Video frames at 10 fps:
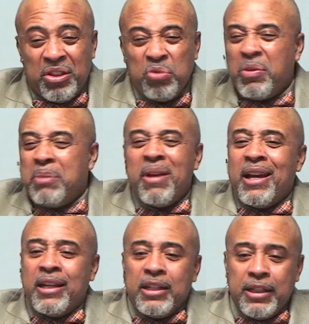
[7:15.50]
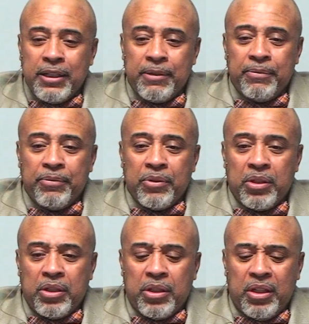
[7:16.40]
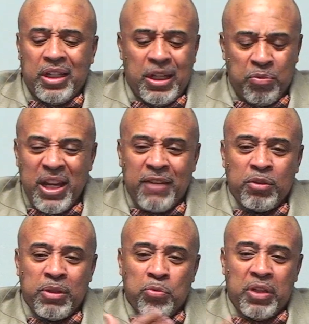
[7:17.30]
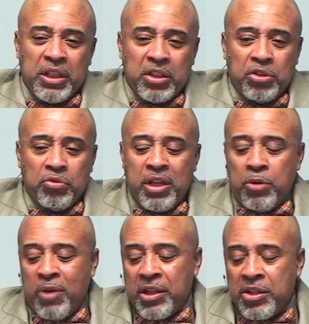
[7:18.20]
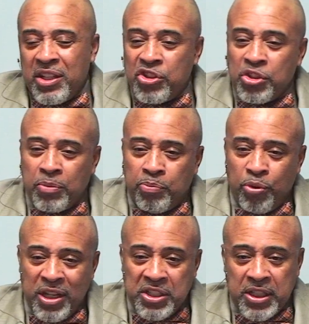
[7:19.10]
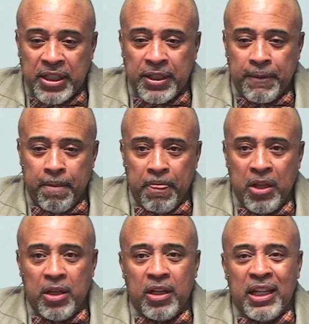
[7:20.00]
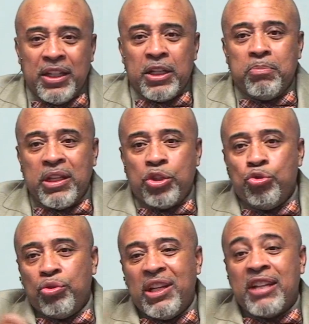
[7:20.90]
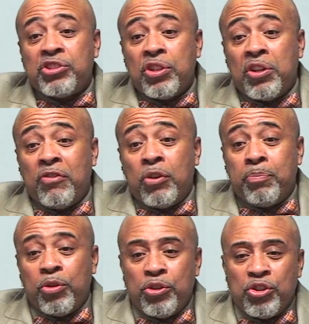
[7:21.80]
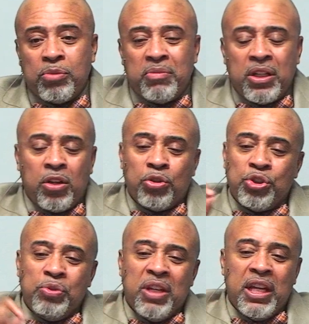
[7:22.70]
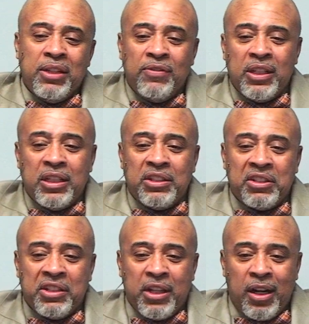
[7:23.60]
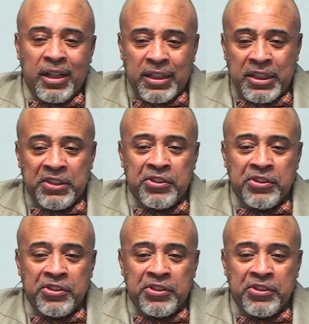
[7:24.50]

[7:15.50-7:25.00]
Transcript: the way mine did. And we have to be willing to do that rather than suppressing. It doesn't make you lesser of a person because you gave in to darkness